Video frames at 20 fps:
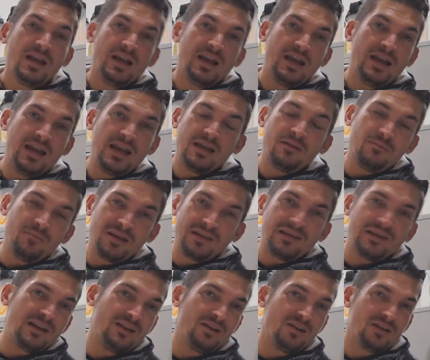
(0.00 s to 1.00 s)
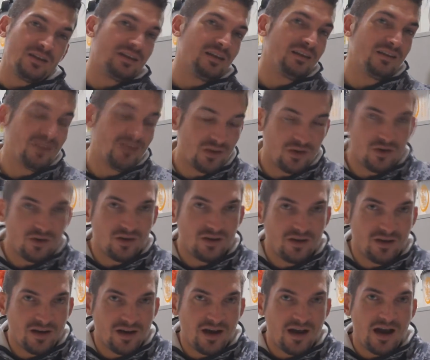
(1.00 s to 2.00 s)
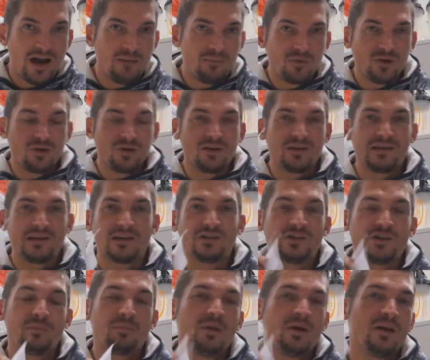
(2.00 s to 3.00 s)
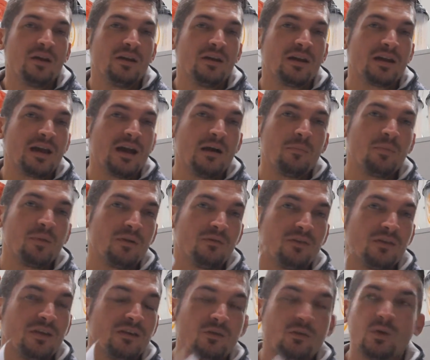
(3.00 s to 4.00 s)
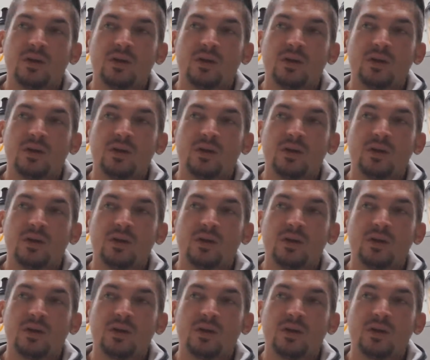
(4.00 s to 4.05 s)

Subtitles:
Let me tell you this though, I'm going to touch up on a couple of things.